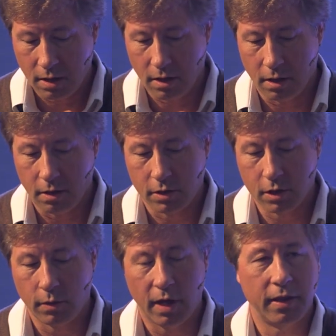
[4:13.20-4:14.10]
Uh,
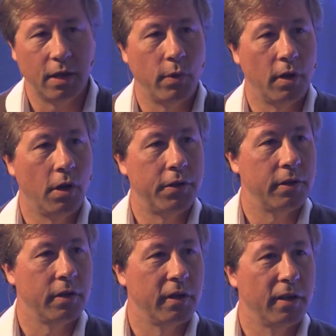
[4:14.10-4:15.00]
so I think we're not
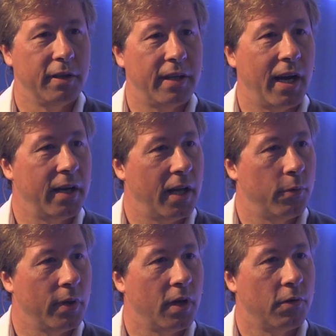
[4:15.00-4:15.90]
uh, there
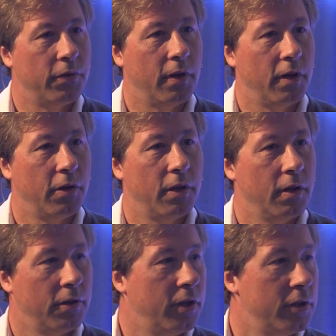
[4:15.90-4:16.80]
yet with our uh, th
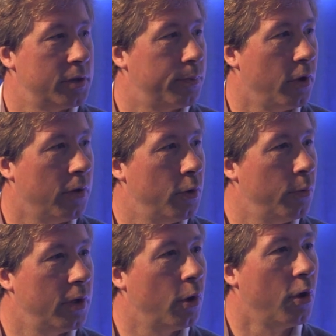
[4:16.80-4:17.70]
uh, theorist point of view.
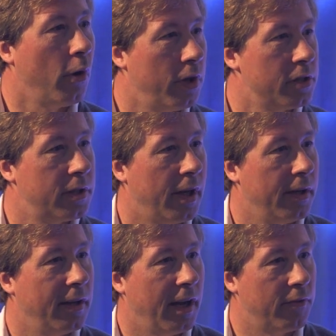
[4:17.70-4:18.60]
We don't know,
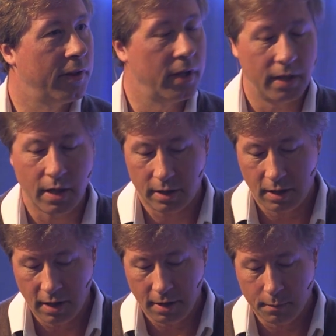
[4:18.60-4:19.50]
understand everything yet,
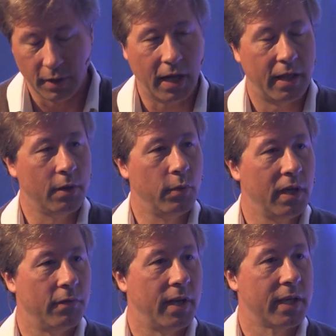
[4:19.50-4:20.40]
but I think we
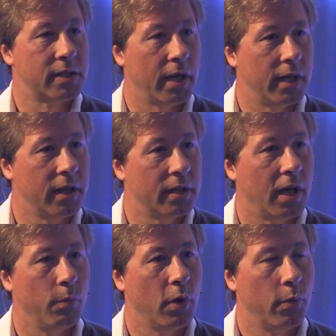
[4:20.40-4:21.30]
live in an exciting
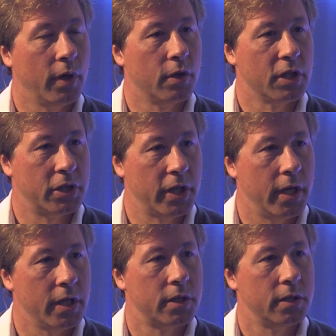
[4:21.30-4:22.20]
time where we're going to
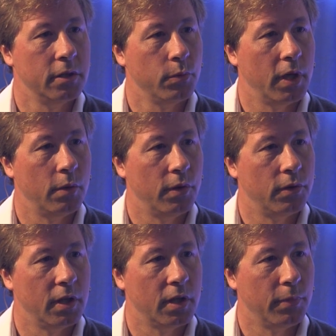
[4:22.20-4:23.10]
change the way we
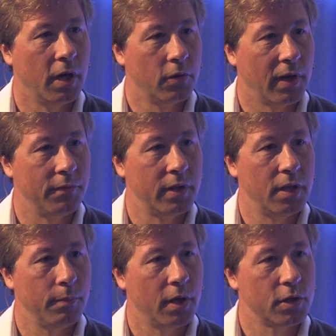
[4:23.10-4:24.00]
think about
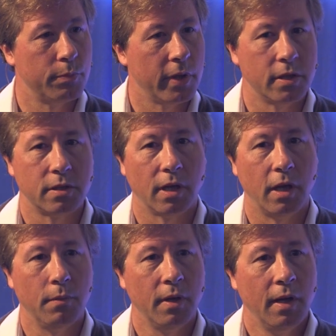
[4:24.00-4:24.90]
gravity, about
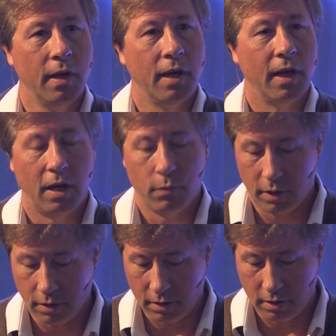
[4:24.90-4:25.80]
space-time, and
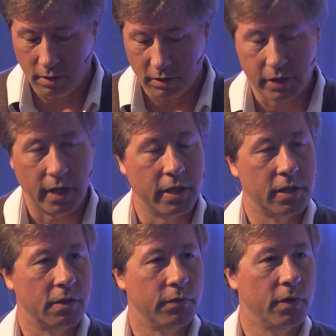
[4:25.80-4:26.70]
we're going to
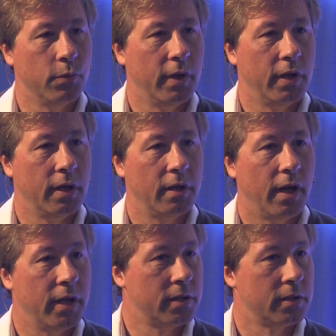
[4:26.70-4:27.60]
change even the way that
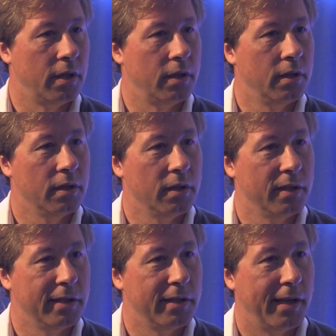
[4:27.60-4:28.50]
Einstein
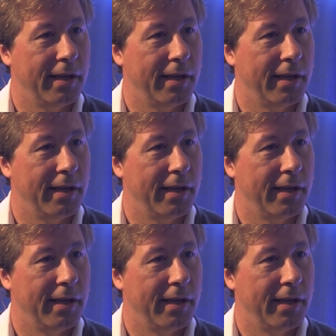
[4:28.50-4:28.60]
uh,